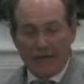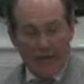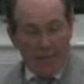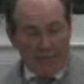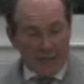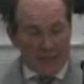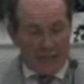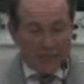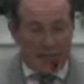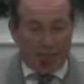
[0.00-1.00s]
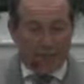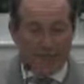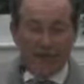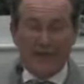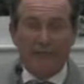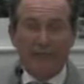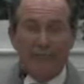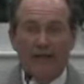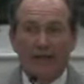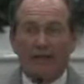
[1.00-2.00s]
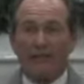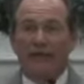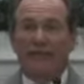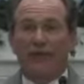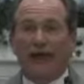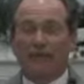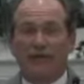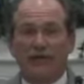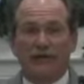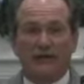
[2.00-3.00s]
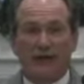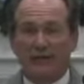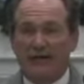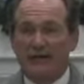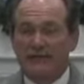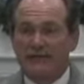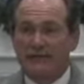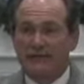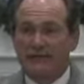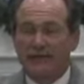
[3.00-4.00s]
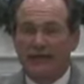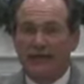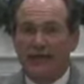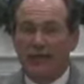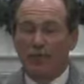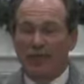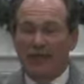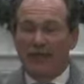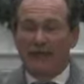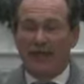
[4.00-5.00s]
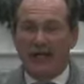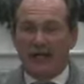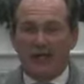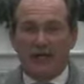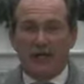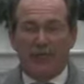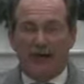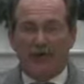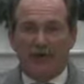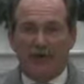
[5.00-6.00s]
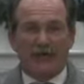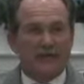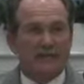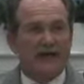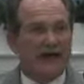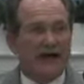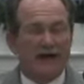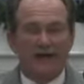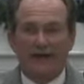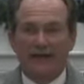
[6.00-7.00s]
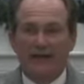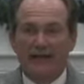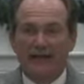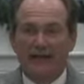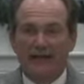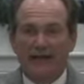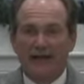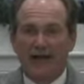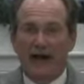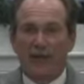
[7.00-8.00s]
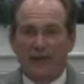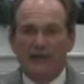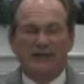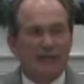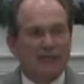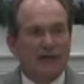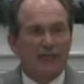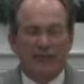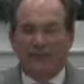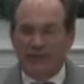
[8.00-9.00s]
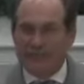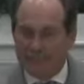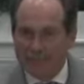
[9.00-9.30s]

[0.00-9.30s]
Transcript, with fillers: Now I'm going to have to skip chapter 3. But if the rapture doesn't take place and we live the next year by the grace of God, I'll preach from chapter 3.